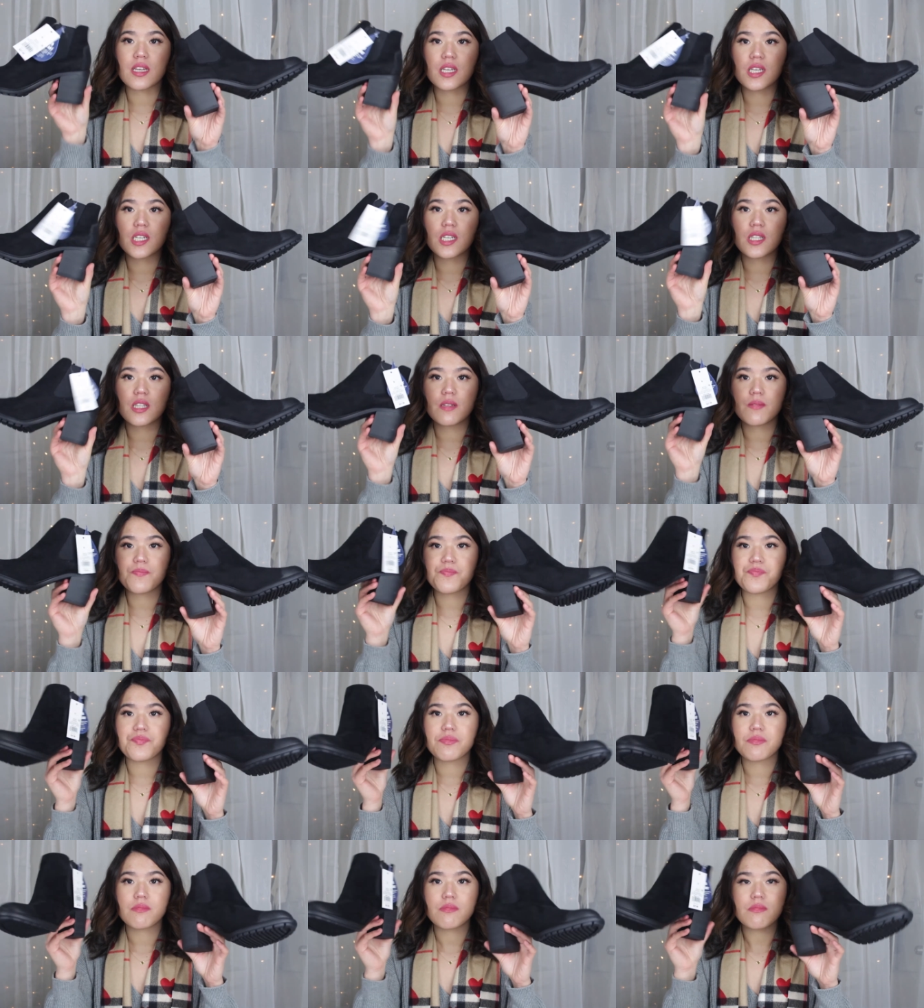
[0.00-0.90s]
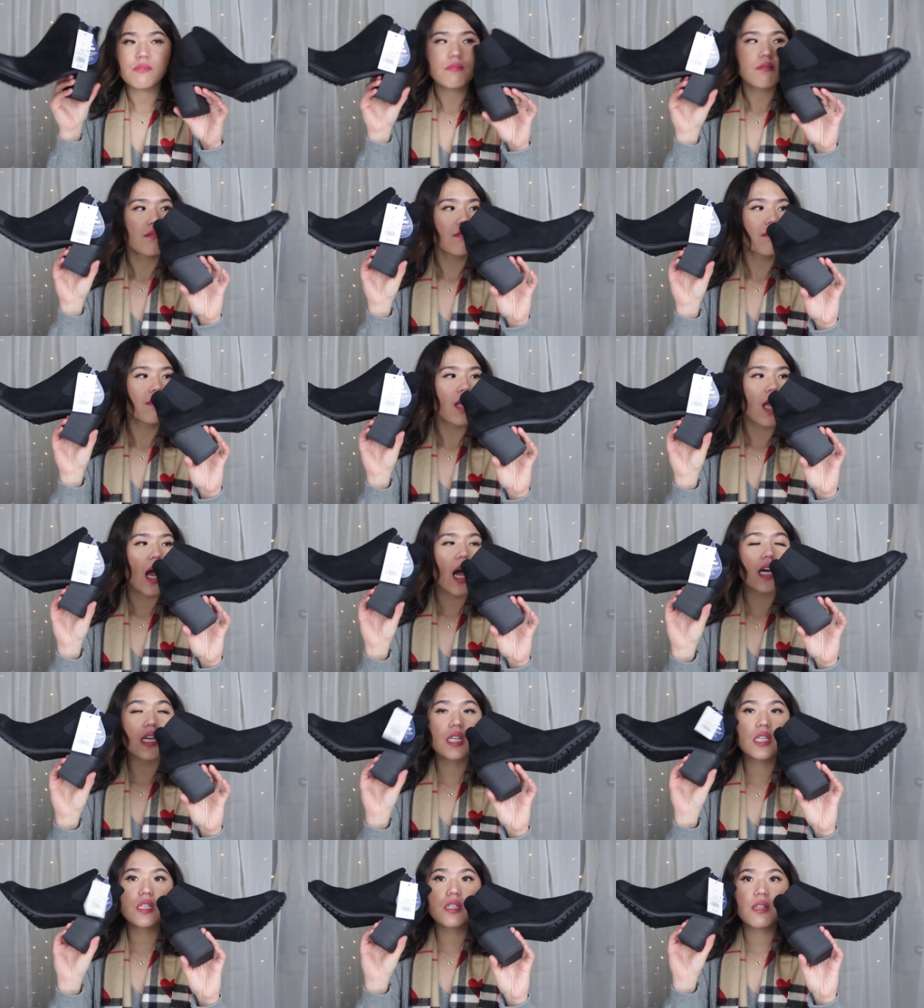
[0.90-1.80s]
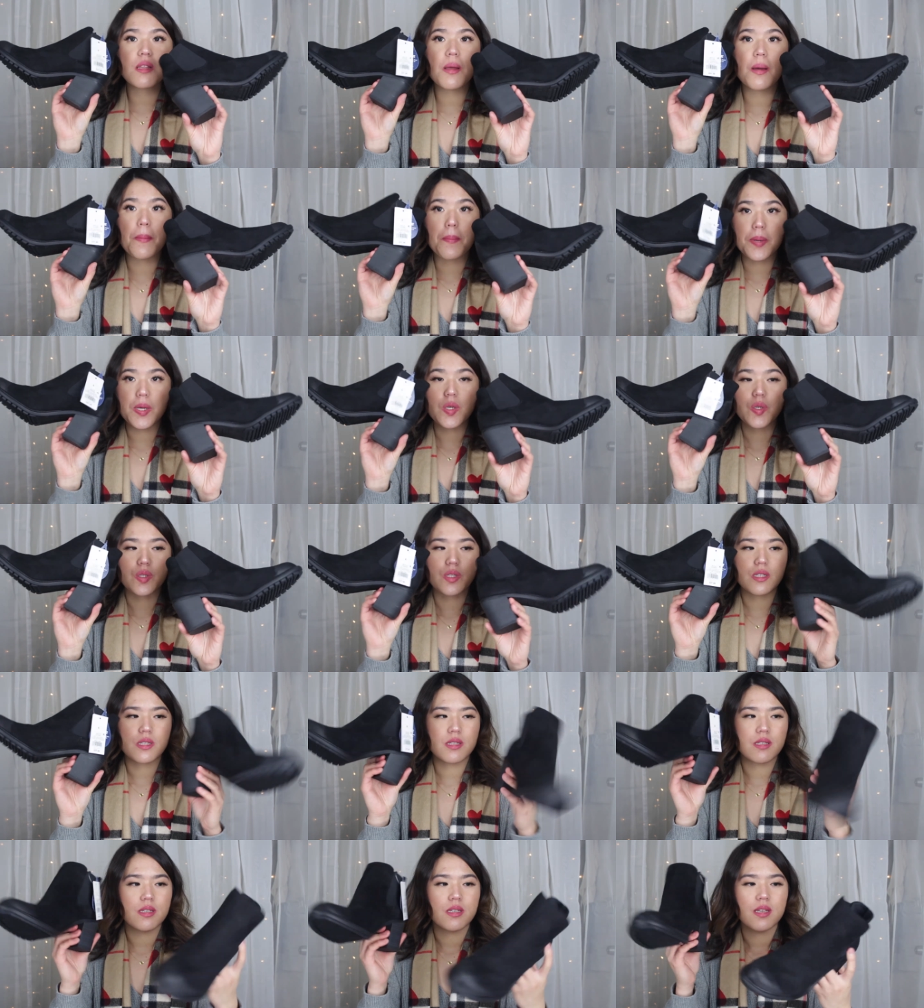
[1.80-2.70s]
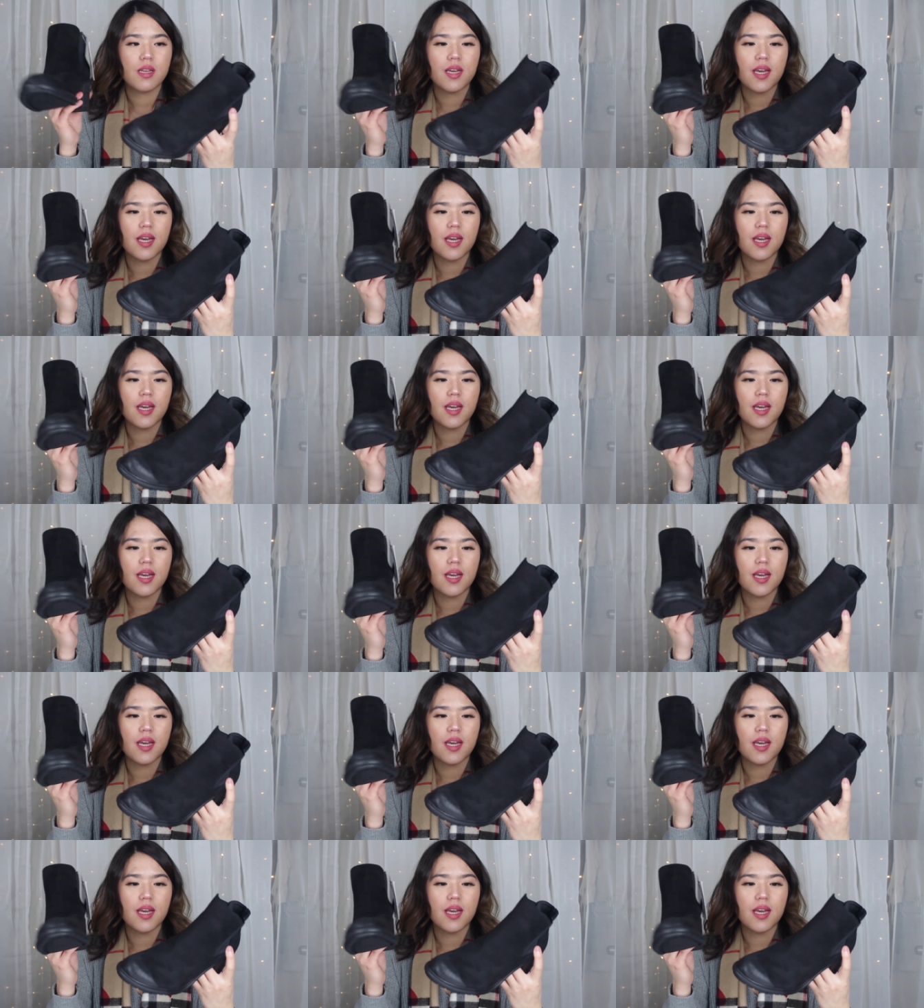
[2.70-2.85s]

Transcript: good a good uh, boots,